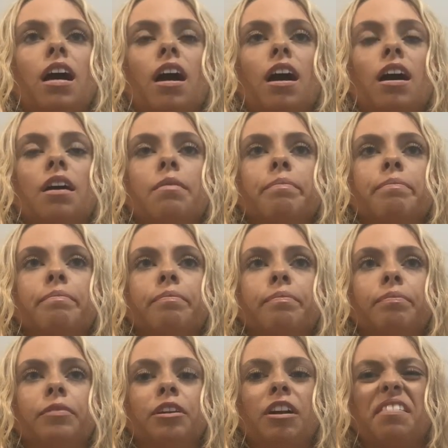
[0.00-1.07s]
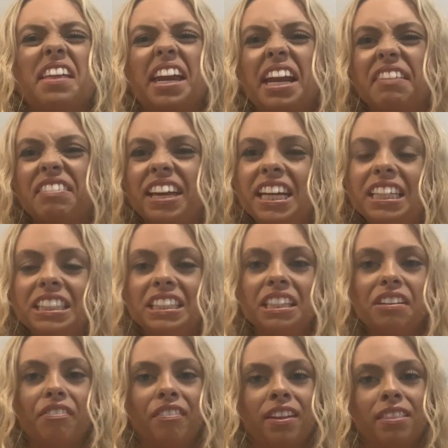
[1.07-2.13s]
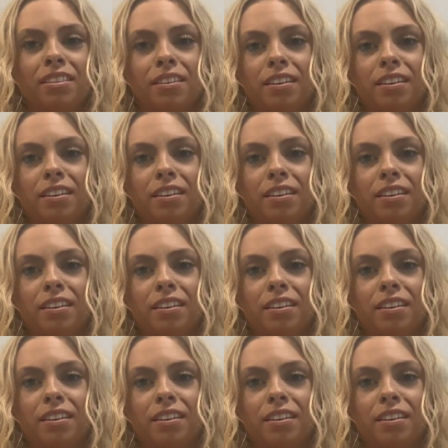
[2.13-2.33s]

that adhesive and